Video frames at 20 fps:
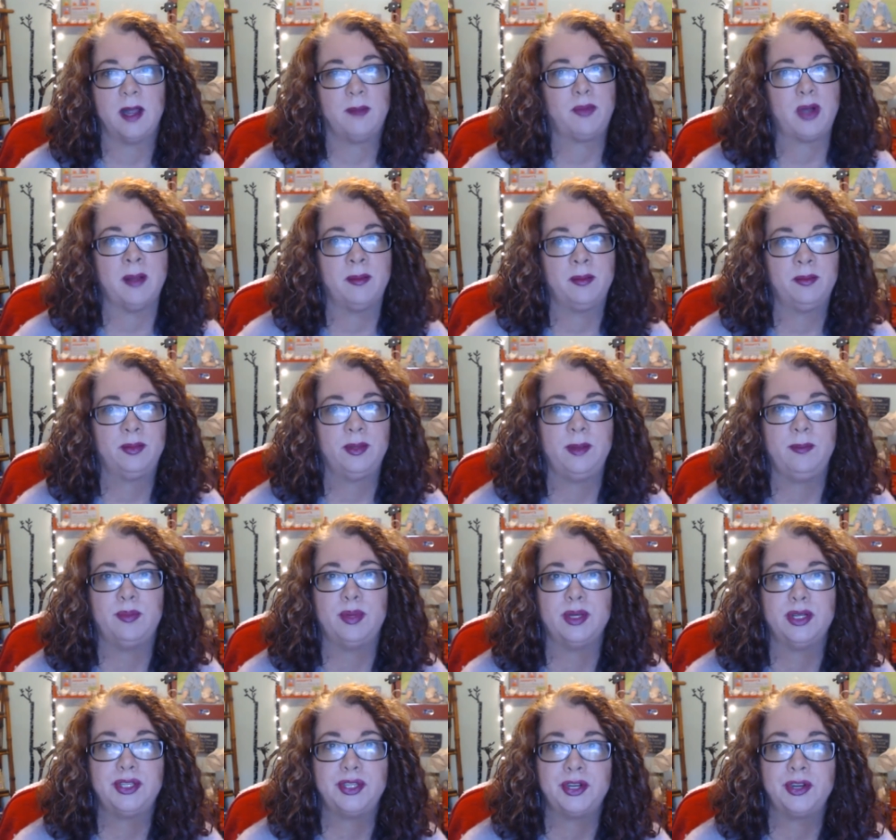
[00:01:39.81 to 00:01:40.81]
I probably
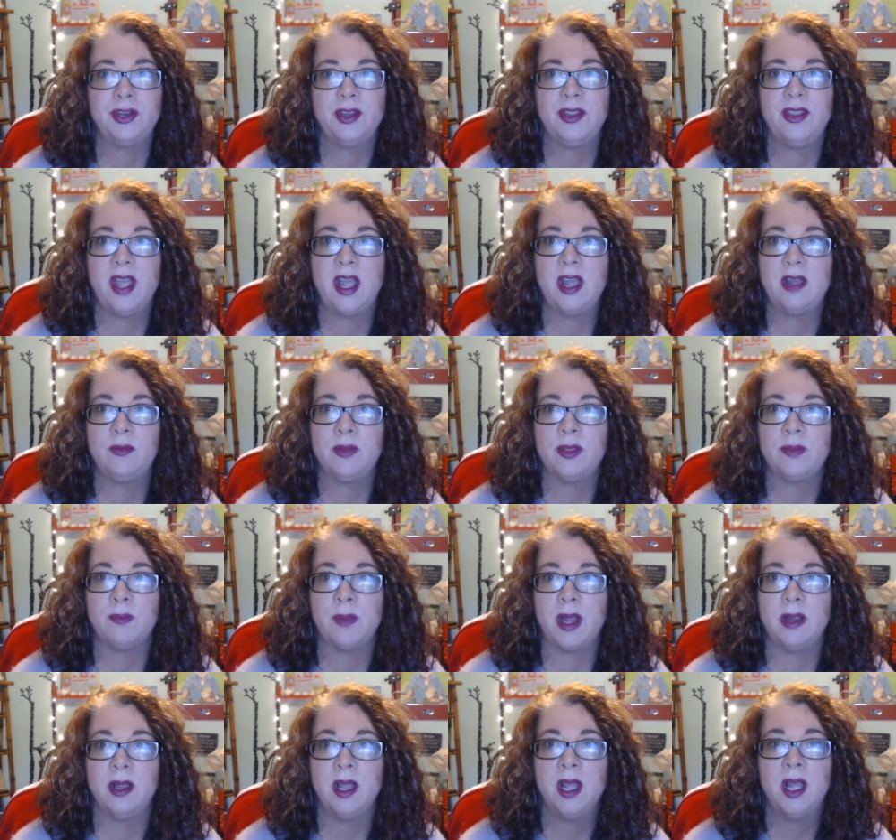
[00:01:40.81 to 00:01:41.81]
butchered that with
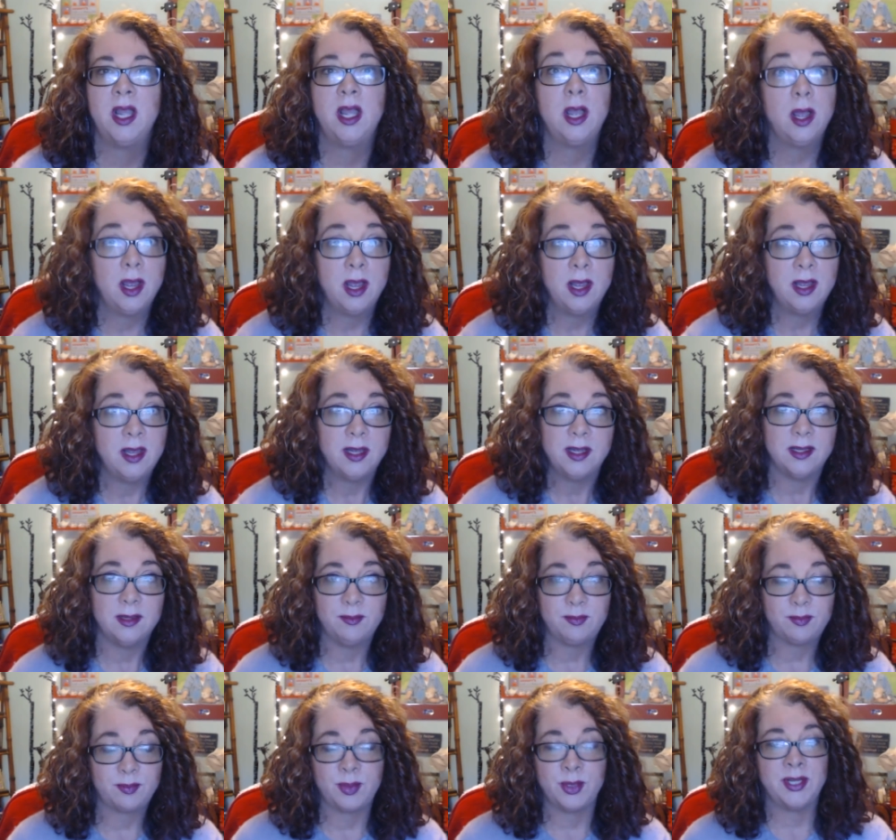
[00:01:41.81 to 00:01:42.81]
my
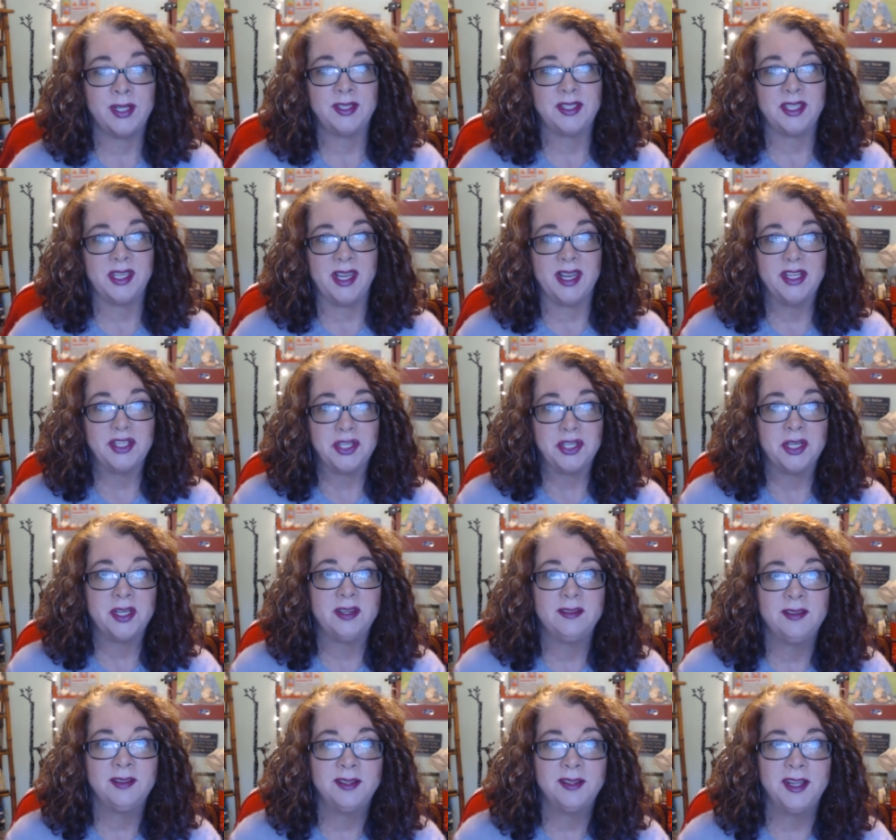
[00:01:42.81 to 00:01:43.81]

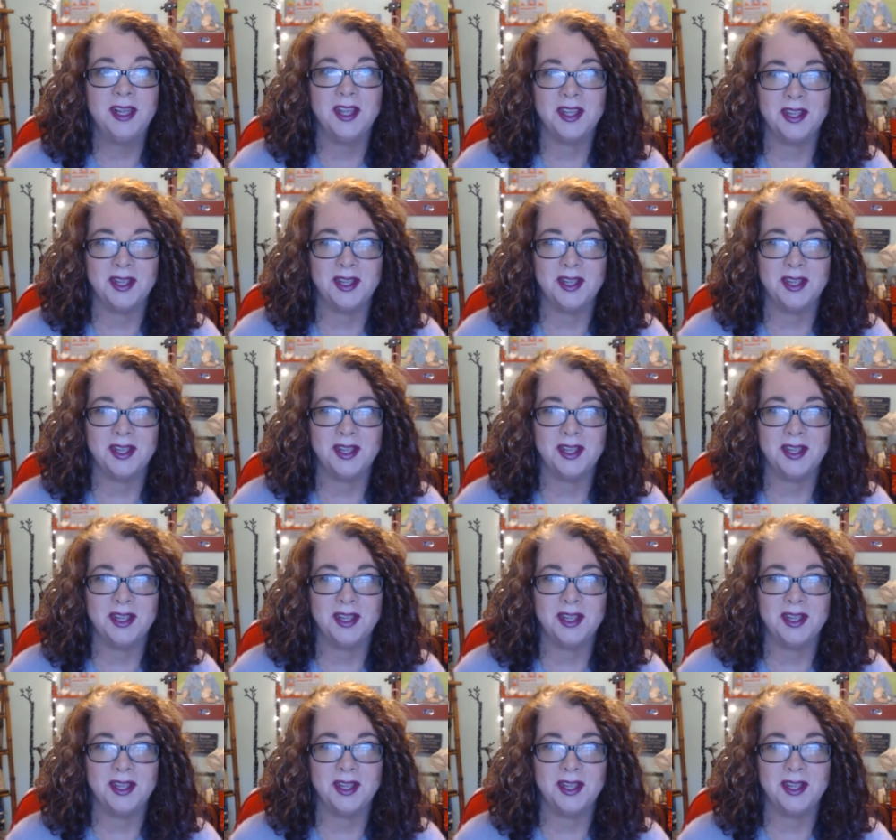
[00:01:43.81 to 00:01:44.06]
pronunciation,